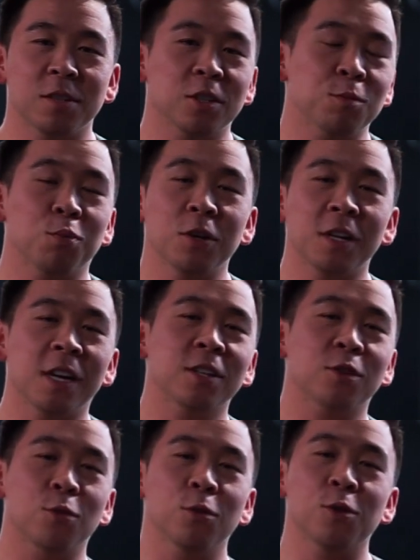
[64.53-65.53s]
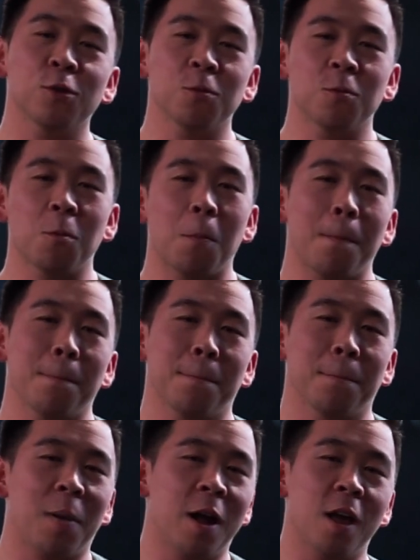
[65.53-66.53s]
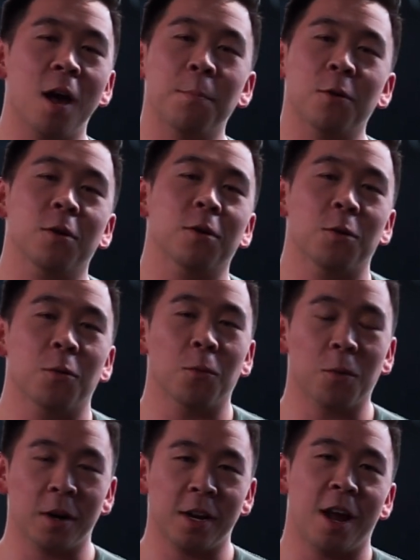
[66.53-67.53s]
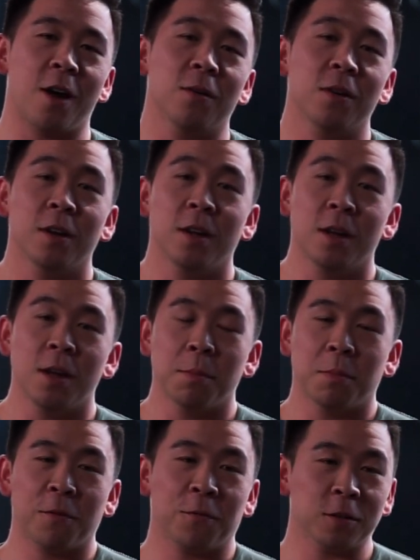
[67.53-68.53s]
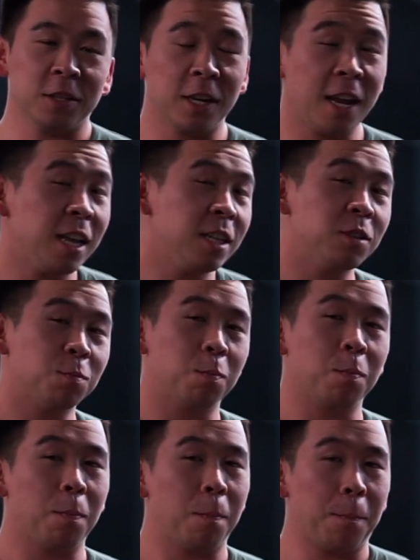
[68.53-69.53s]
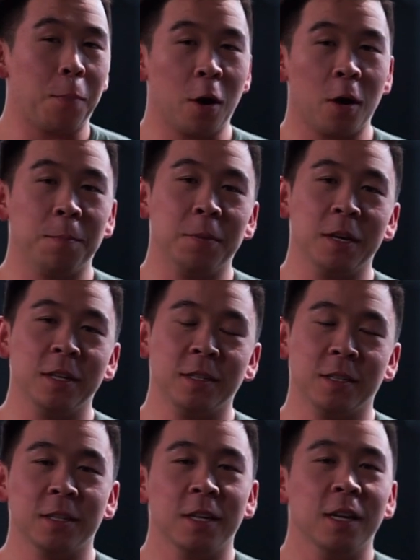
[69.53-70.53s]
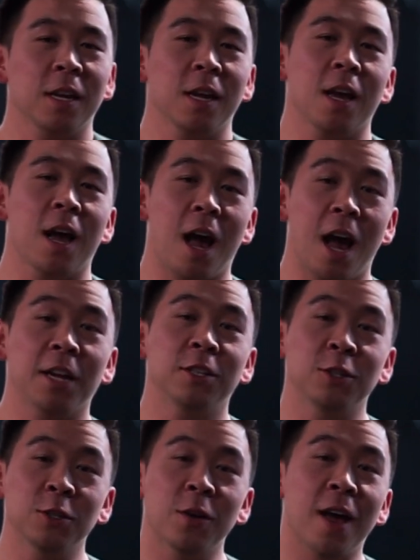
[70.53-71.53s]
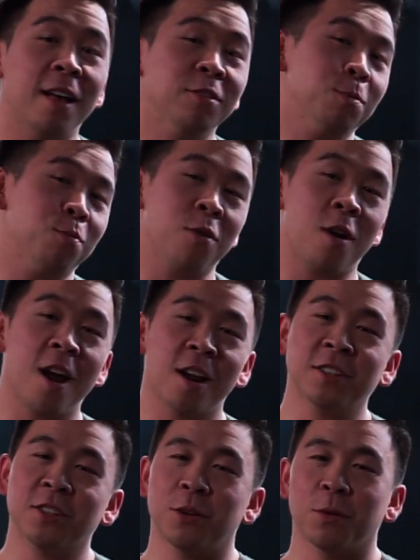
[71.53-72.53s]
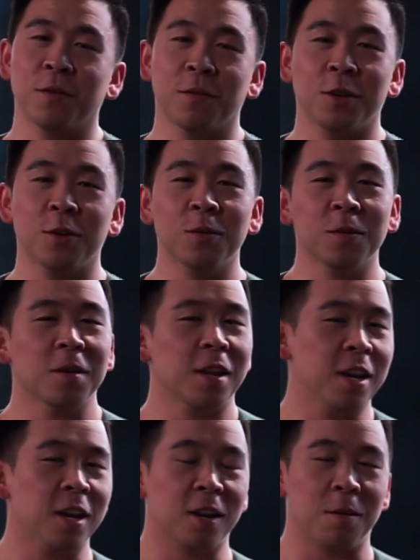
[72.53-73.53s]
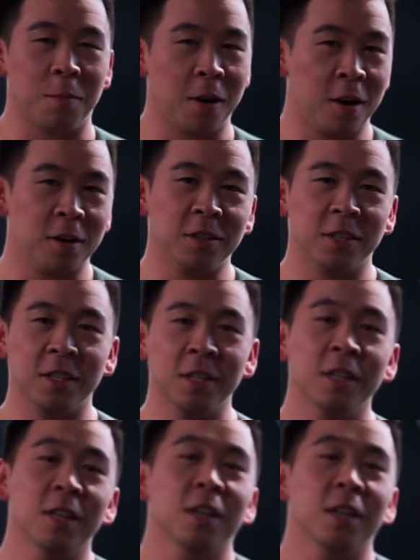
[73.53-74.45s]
just bring you guys through my upper workout. But for today's purpose, I do have some products to review in a comparison.